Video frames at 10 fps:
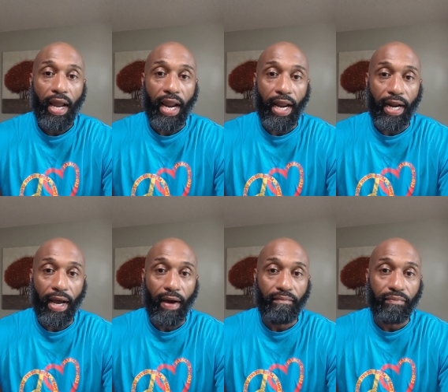And
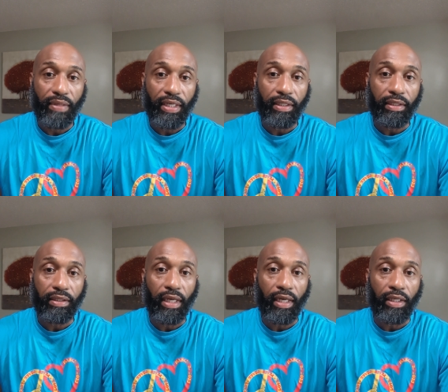um,
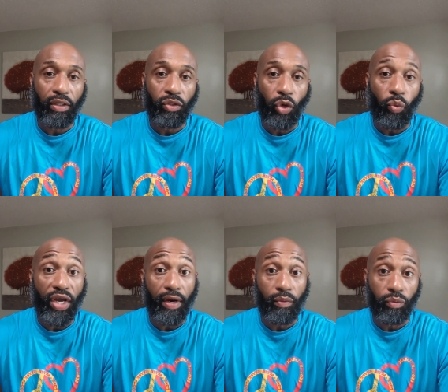you know,
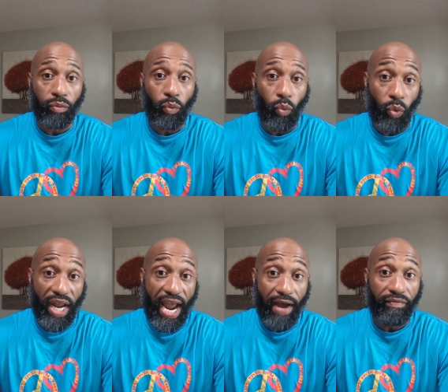we we
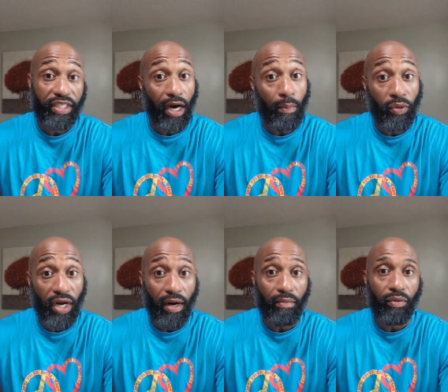have doubled
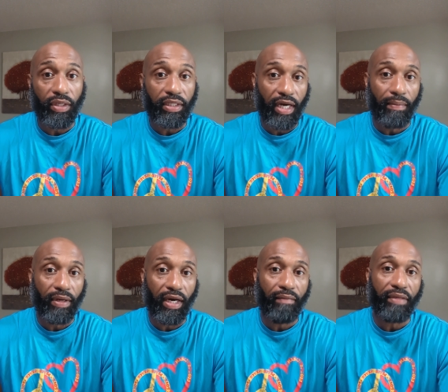up. What
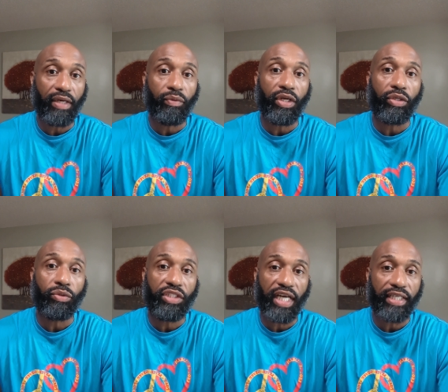double up mean we
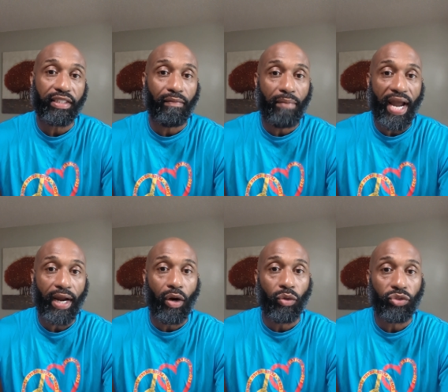do chest and
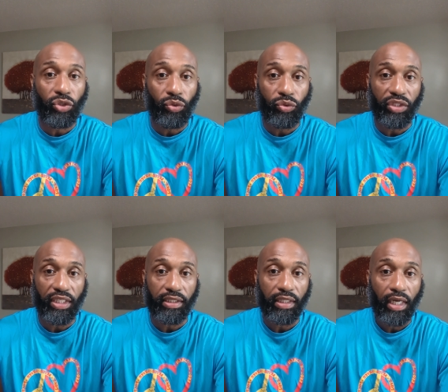back on
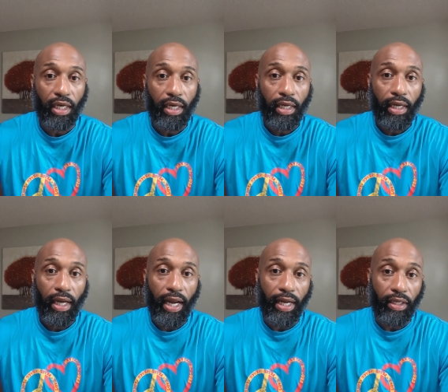Tuesdays.
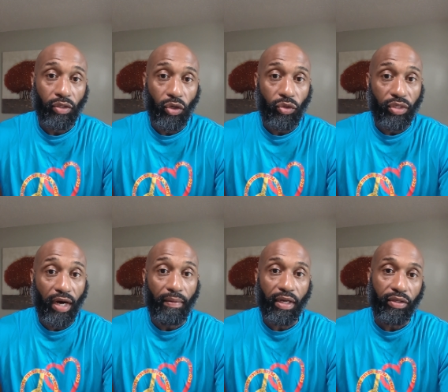And you know, you
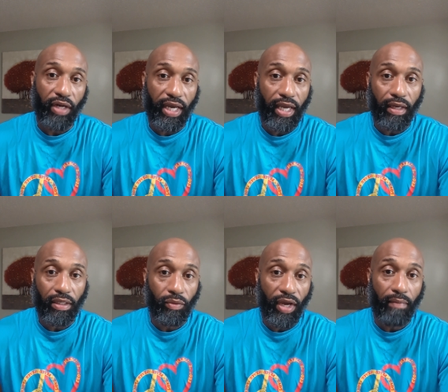double up, you don't hit
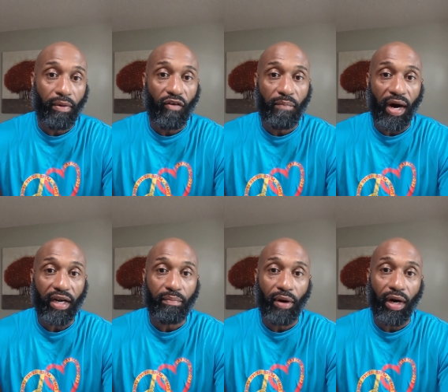you hit both
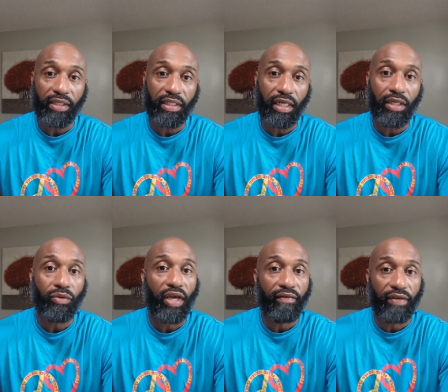body parts and then you
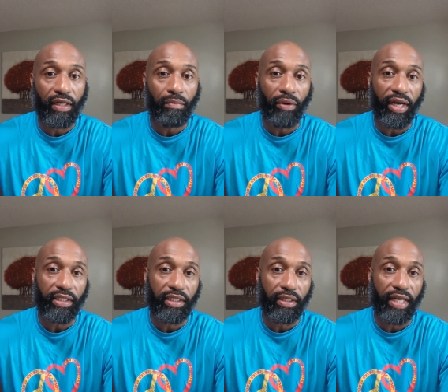giving it a break
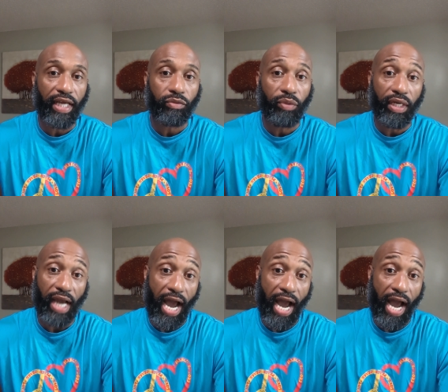till next week.